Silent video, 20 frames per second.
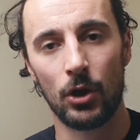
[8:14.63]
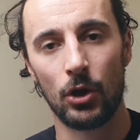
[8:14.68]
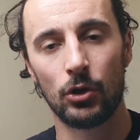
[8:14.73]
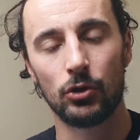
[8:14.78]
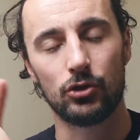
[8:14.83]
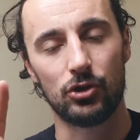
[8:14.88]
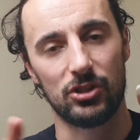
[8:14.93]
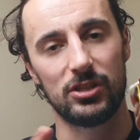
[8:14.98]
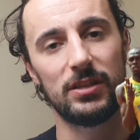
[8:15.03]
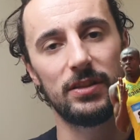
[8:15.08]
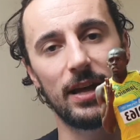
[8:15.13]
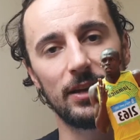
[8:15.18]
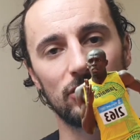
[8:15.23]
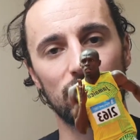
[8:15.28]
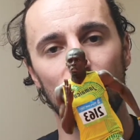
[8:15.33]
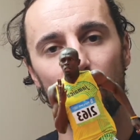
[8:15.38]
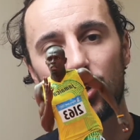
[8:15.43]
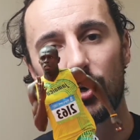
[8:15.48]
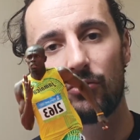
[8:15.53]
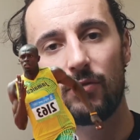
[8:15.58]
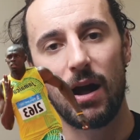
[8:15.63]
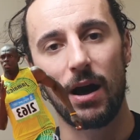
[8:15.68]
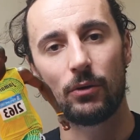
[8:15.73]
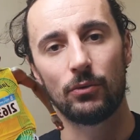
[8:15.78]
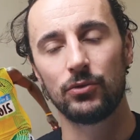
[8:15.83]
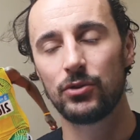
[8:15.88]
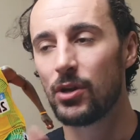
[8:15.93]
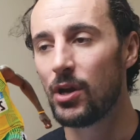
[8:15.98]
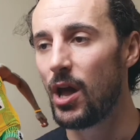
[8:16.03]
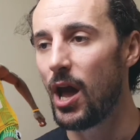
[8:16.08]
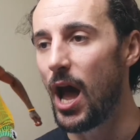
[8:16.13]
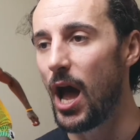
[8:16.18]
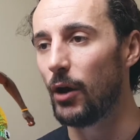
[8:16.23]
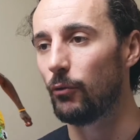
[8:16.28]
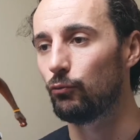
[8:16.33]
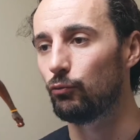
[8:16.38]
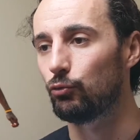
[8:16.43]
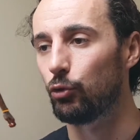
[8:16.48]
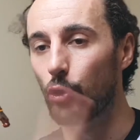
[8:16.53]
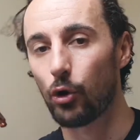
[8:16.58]
Does he then turn around
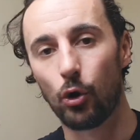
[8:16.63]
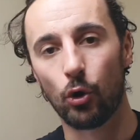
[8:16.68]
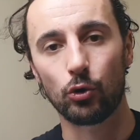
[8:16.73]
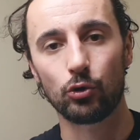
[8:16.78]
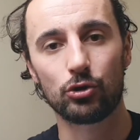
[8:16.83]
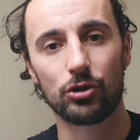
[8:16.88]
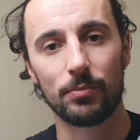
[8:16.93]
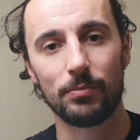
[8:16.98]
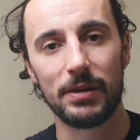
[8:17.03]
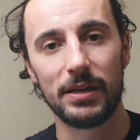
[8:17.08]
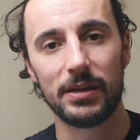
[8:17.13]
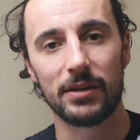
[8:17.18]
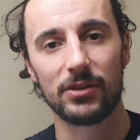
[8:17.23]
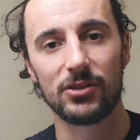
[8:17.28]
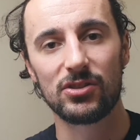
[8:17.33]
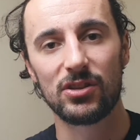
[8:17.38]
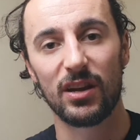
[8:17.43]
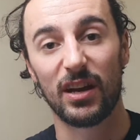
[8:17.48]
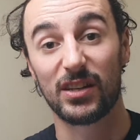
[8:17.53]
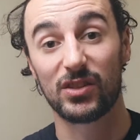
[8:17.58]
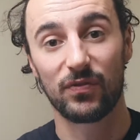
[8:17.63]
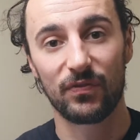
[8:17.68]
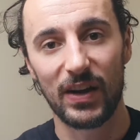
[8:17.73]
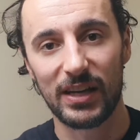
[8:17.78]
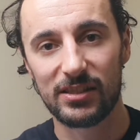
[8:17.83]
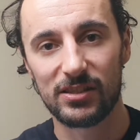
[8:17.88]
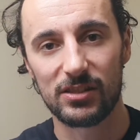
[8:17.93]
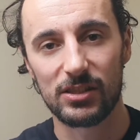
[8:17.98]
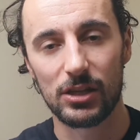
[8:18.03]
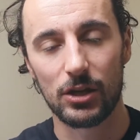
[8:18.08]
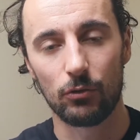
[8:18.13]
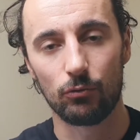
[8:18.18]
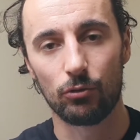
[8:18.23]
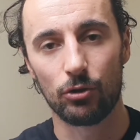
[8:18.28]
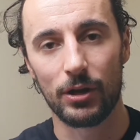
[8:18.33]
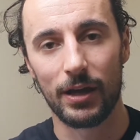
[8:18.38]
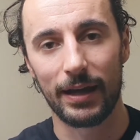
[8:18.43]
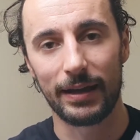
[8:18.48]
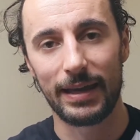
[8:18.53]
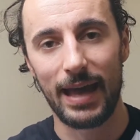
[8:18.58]
and run 100 meters as fast as he can run
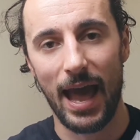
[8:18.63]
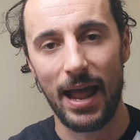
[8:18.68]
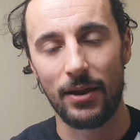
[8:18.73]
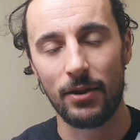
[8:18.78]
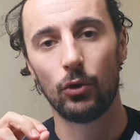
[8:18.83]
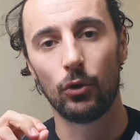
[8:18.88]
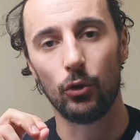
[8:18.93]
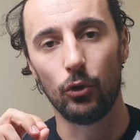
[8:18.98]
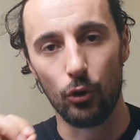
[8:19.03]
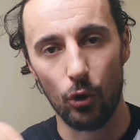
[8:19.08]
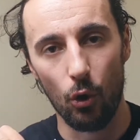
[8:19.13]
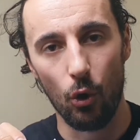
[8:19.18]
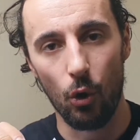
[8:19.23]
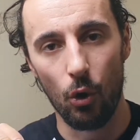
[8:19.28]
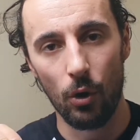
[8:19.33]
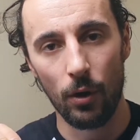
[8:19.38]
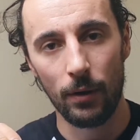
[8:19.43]
it again? No,